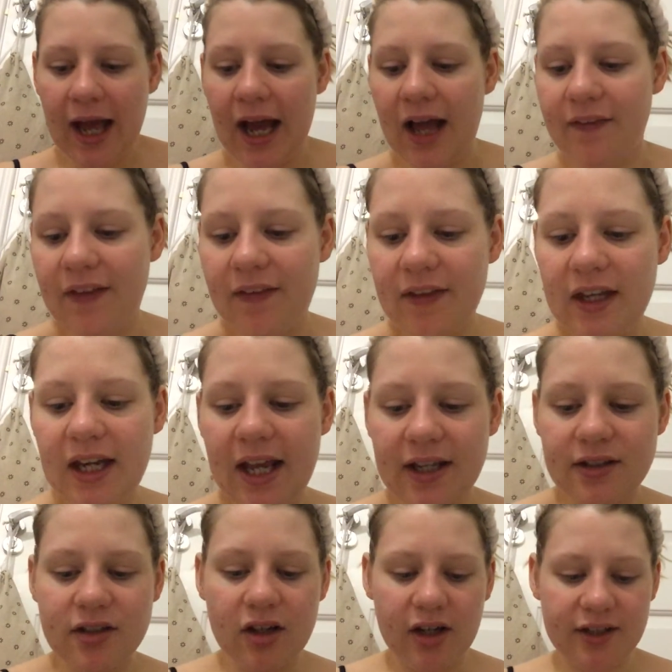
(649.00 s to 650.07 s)
And then the
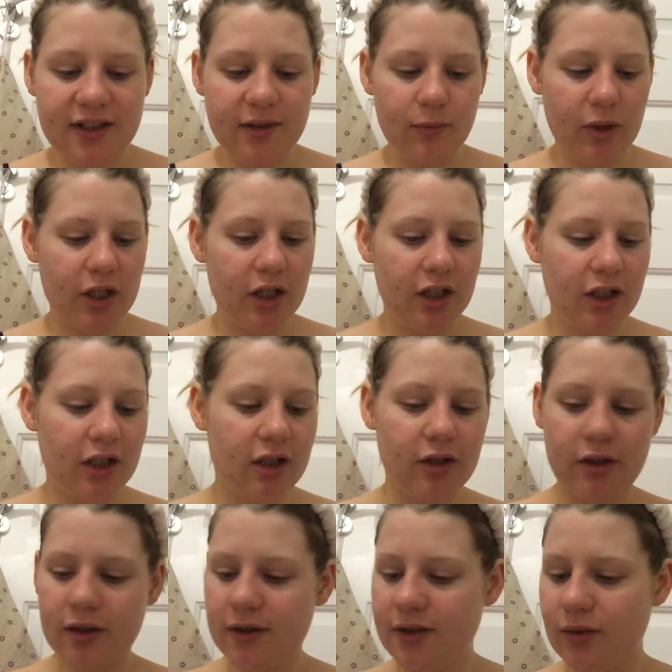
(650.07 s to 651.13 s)
next item we're going to
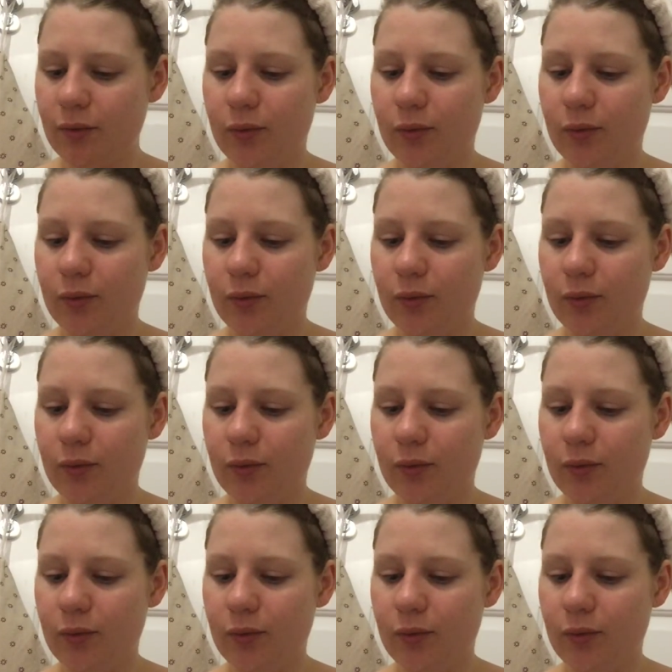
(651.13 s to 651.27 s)
use